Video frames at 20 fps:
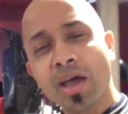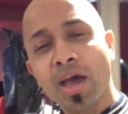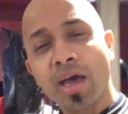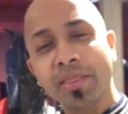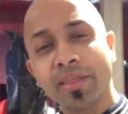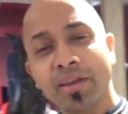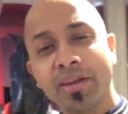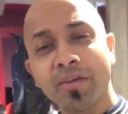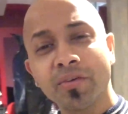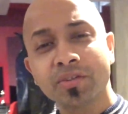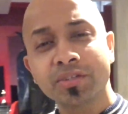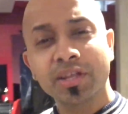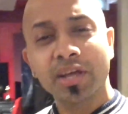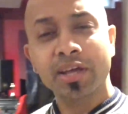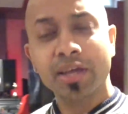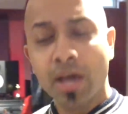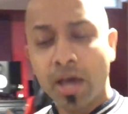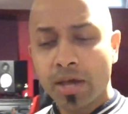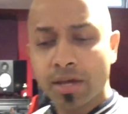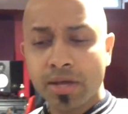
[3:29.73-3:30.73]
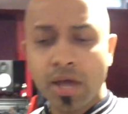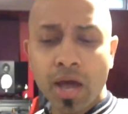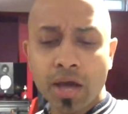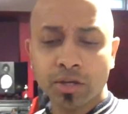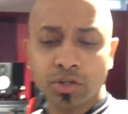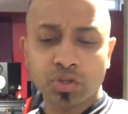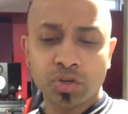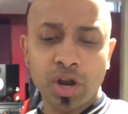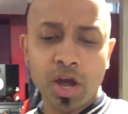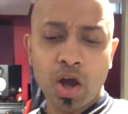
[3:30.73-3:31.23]
and then he was like, yeah,
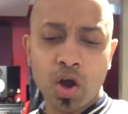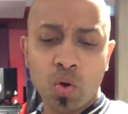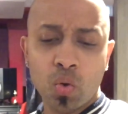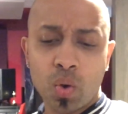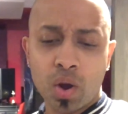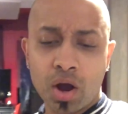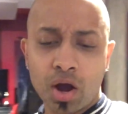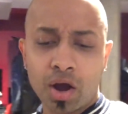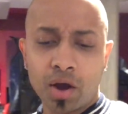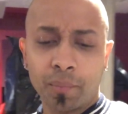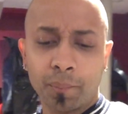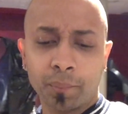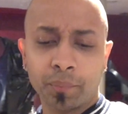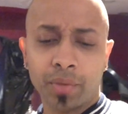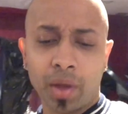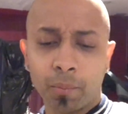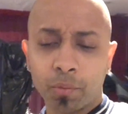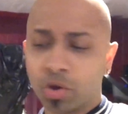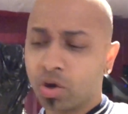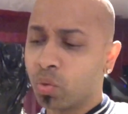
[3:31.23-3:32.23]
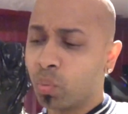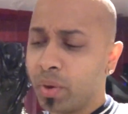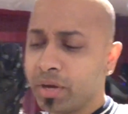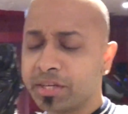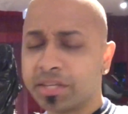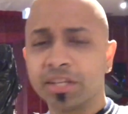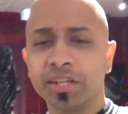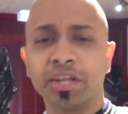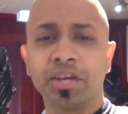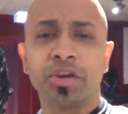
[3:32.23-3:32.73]
so now um, I'm going to
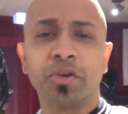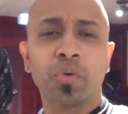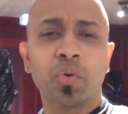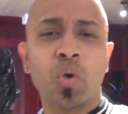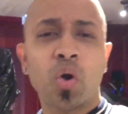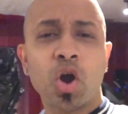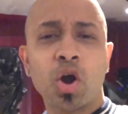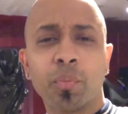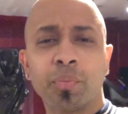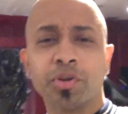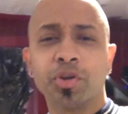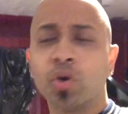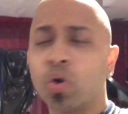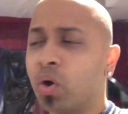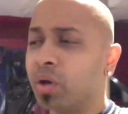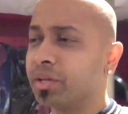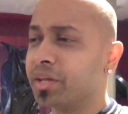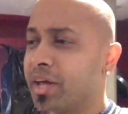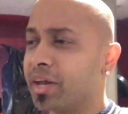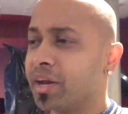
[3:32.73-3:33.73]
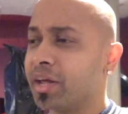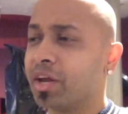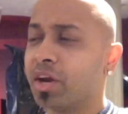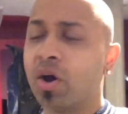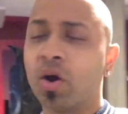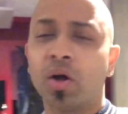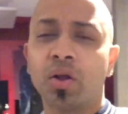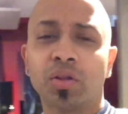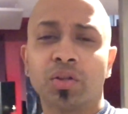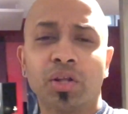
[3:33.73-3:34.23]
wait till they grow up, you know, and then, you
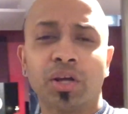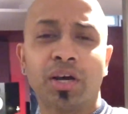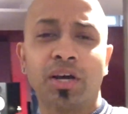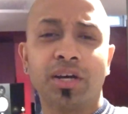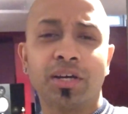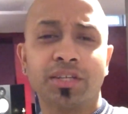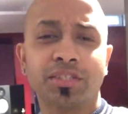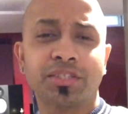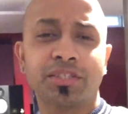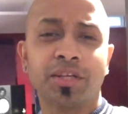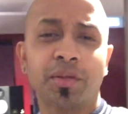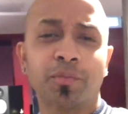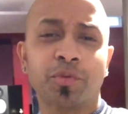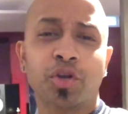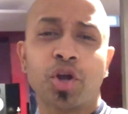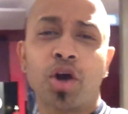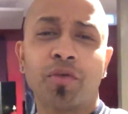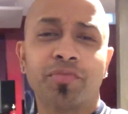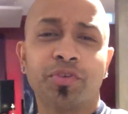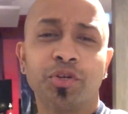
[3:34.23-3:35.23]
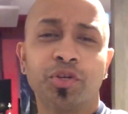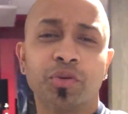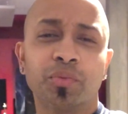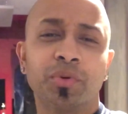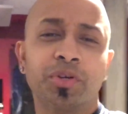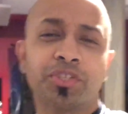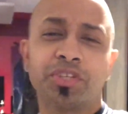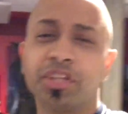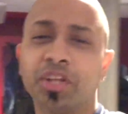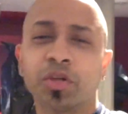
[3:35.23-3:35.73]
know, uh, send them off to
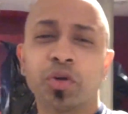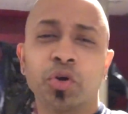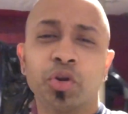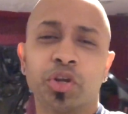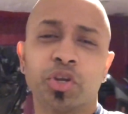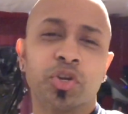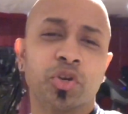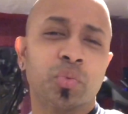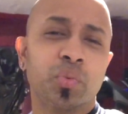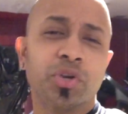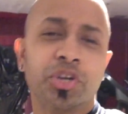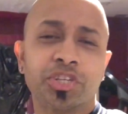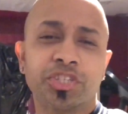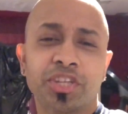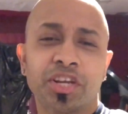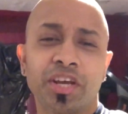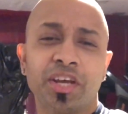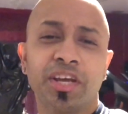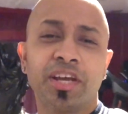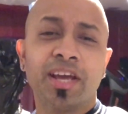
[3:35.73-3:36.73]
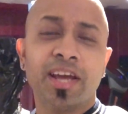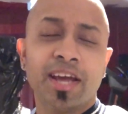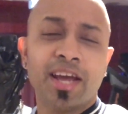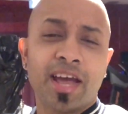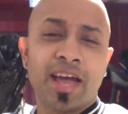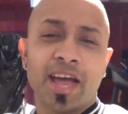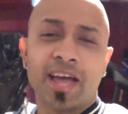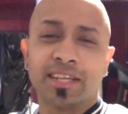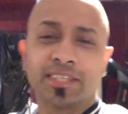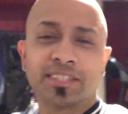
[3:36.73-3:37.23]
university. They'll go to university
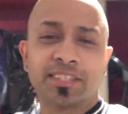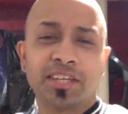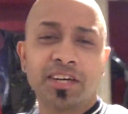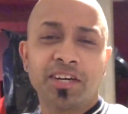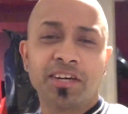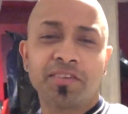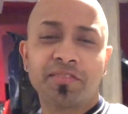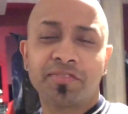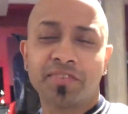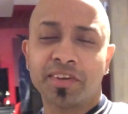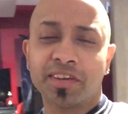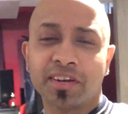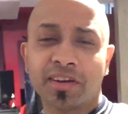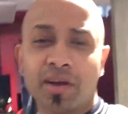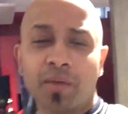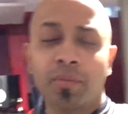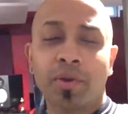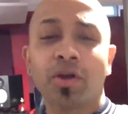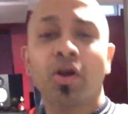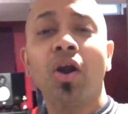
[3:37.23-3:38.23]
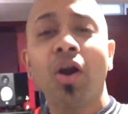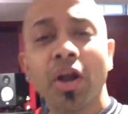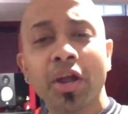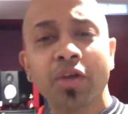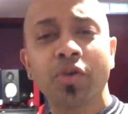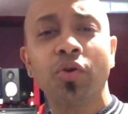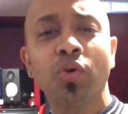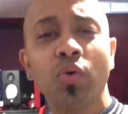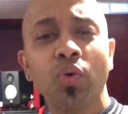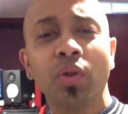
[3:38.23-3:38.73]
and stuff. And I'm like, all
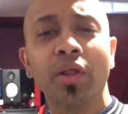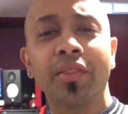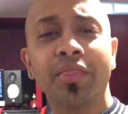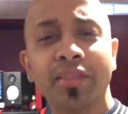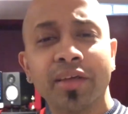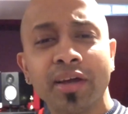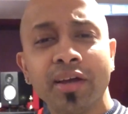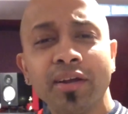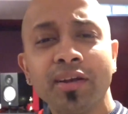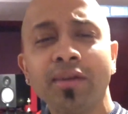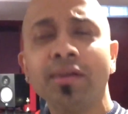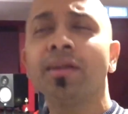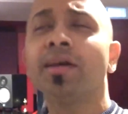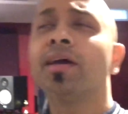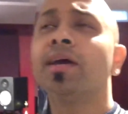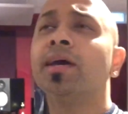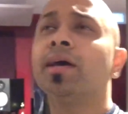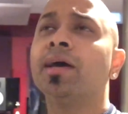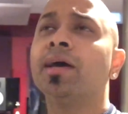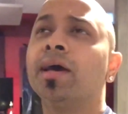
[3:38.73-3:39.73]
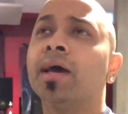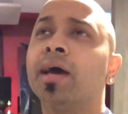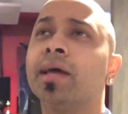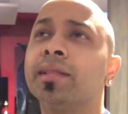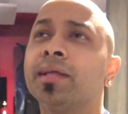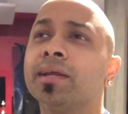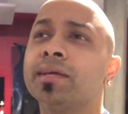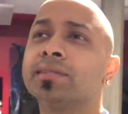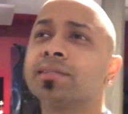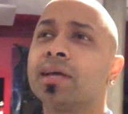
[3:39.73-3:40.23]
right, cool. And then,
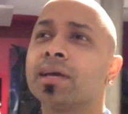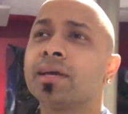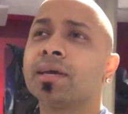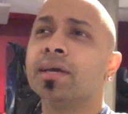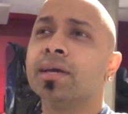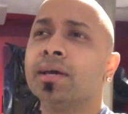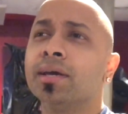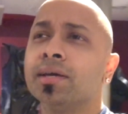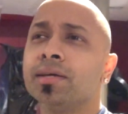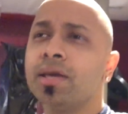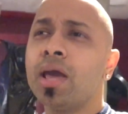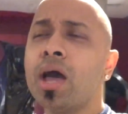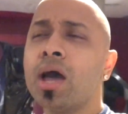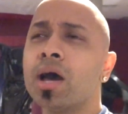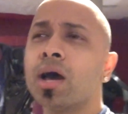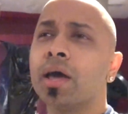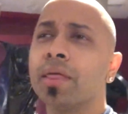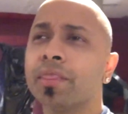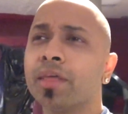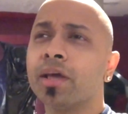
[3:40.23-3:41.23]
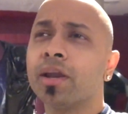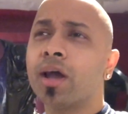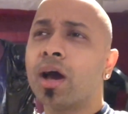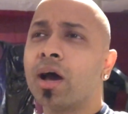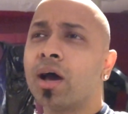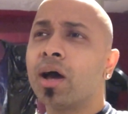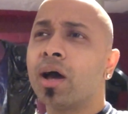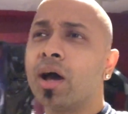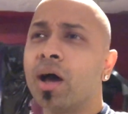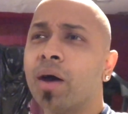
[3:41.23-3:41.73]
and then he's like, yeah. And then
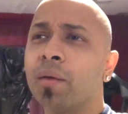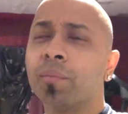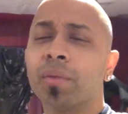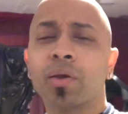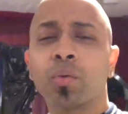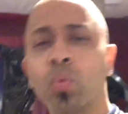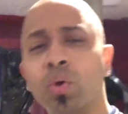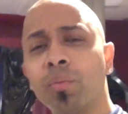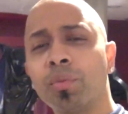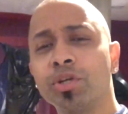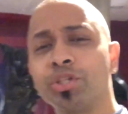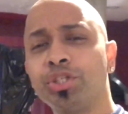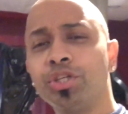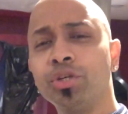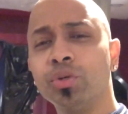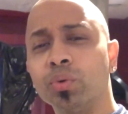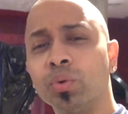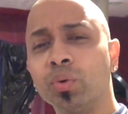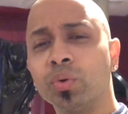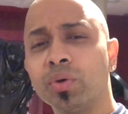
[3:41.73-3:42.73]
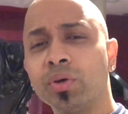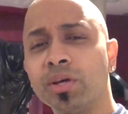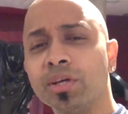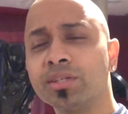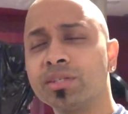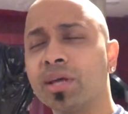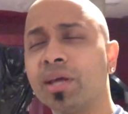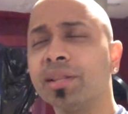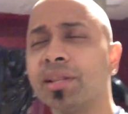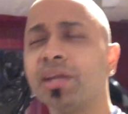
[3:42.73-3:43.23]
uh, I'm like, what about you?
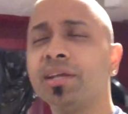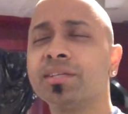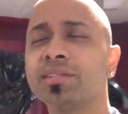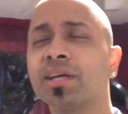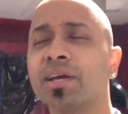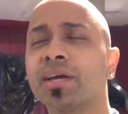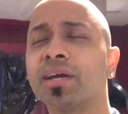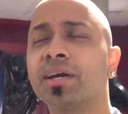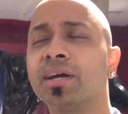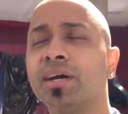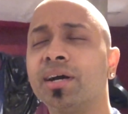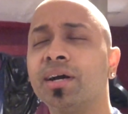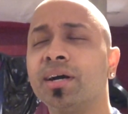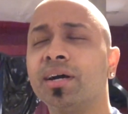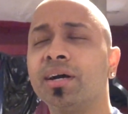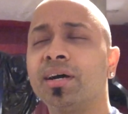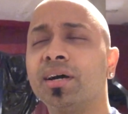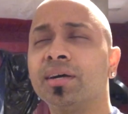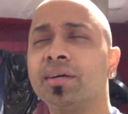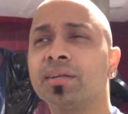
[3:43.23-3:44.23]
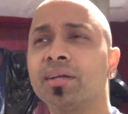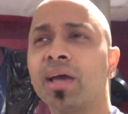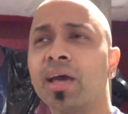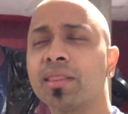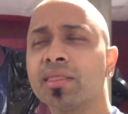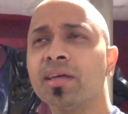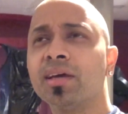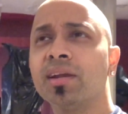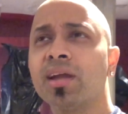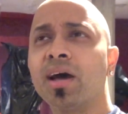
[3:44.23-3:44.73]
And then he's like, uh,
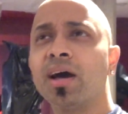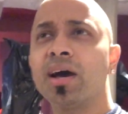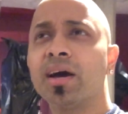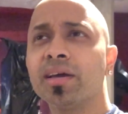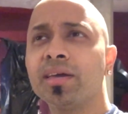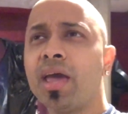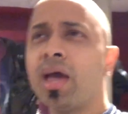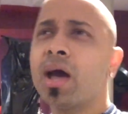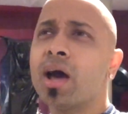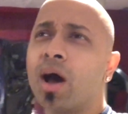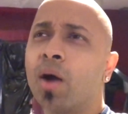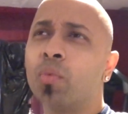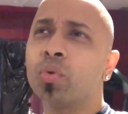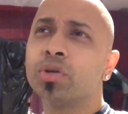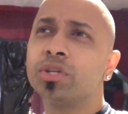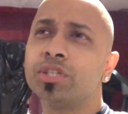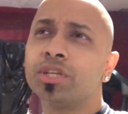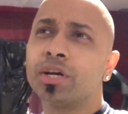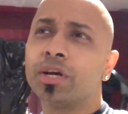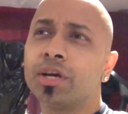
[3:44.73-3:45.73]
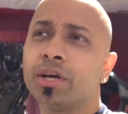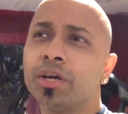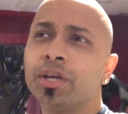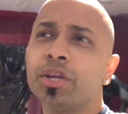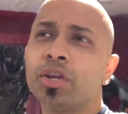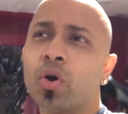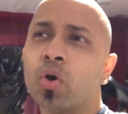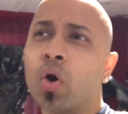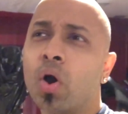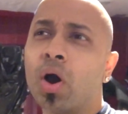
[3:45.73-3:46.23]
and then, uh, yeah, I would, uh, you
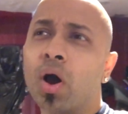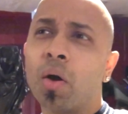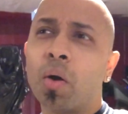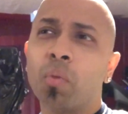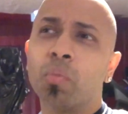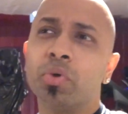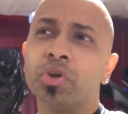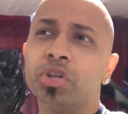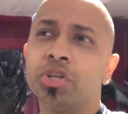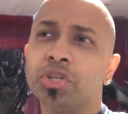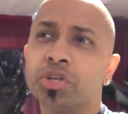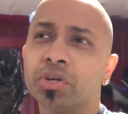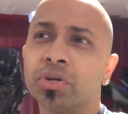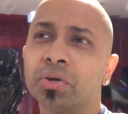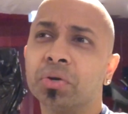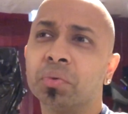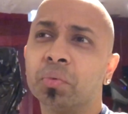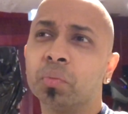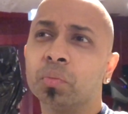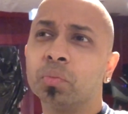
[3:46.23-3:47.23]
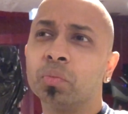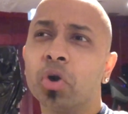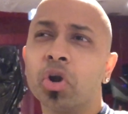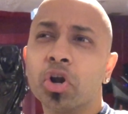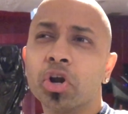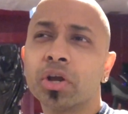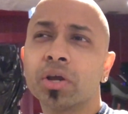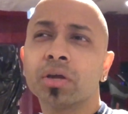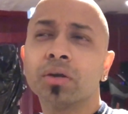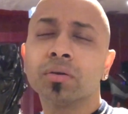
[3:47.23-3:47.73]
know, I would uh,
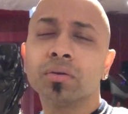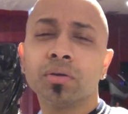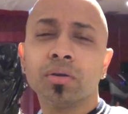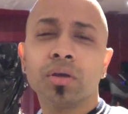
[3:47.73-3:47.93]
work.